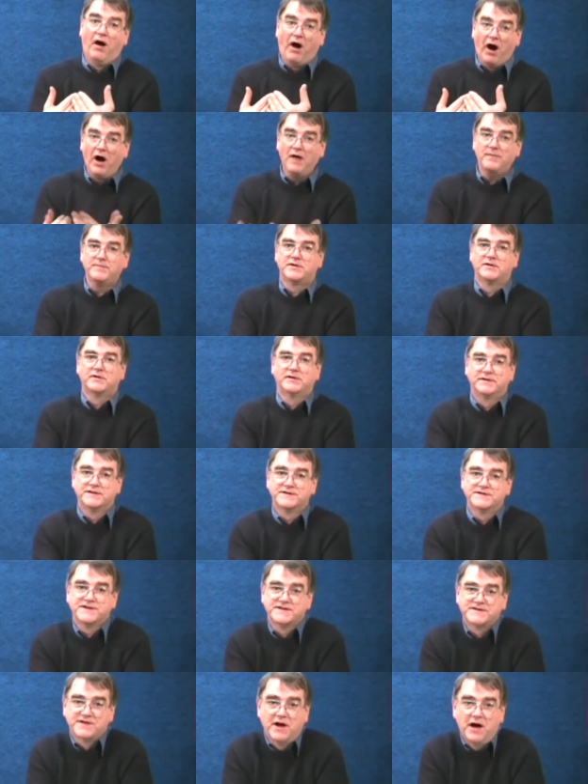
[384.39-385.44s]
I'm doing
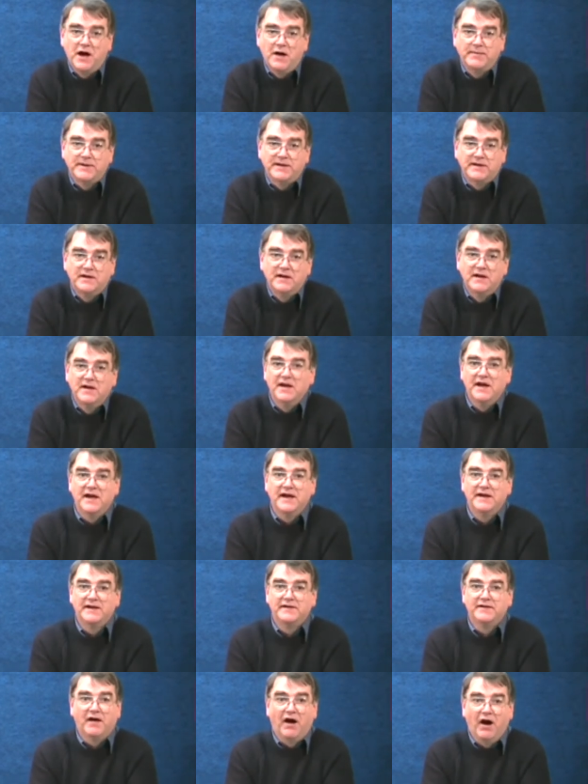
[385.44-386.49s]
this as a hobby,
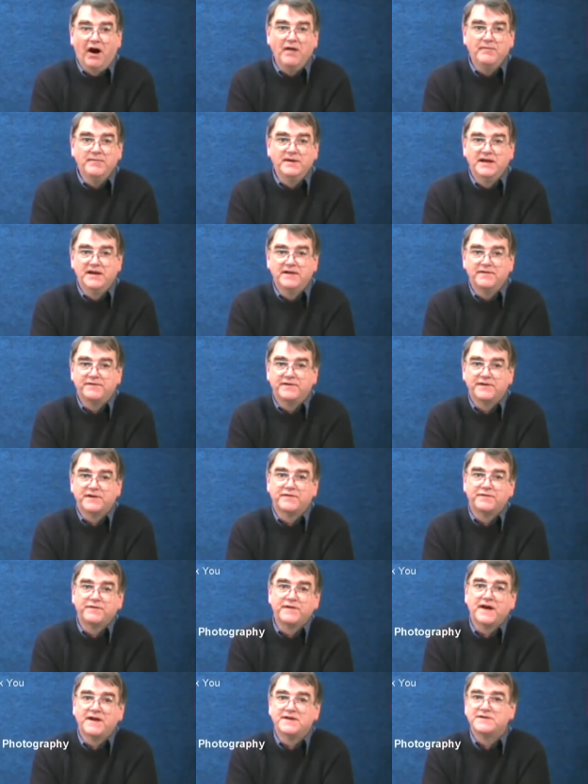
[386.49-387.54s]
and I'm here for the
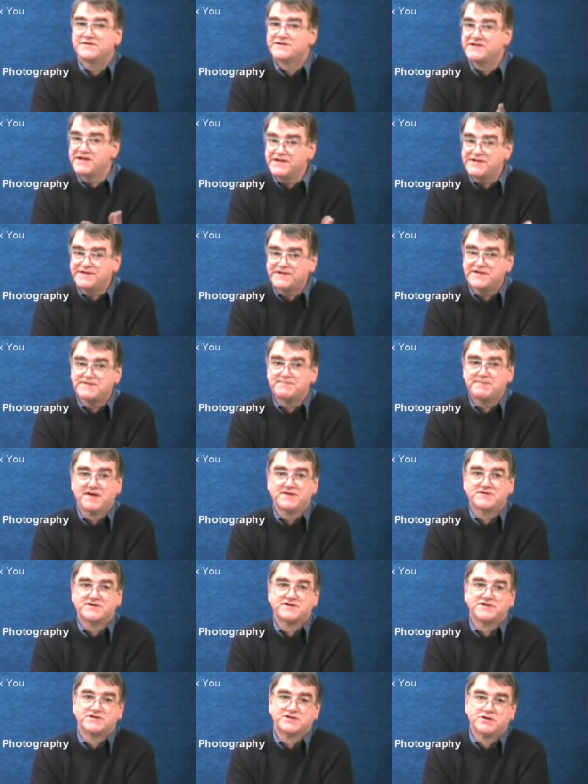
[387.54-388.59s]
fun just as
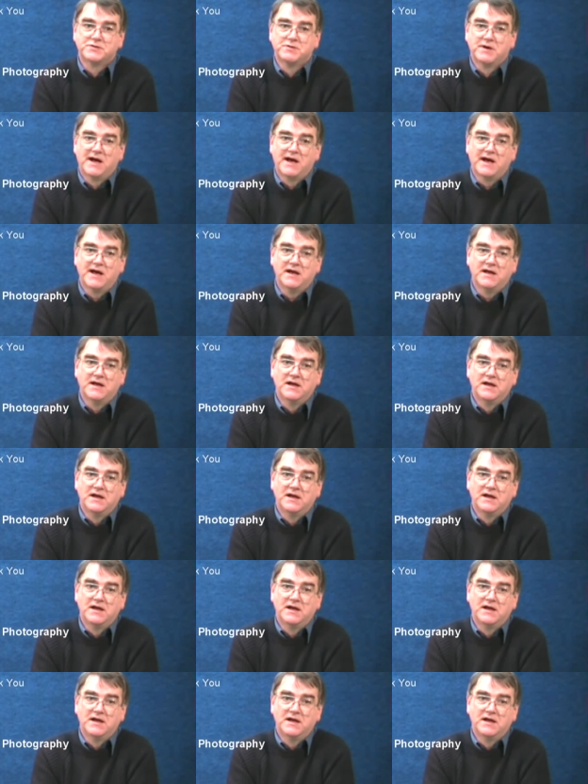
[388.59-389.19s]
much as you are.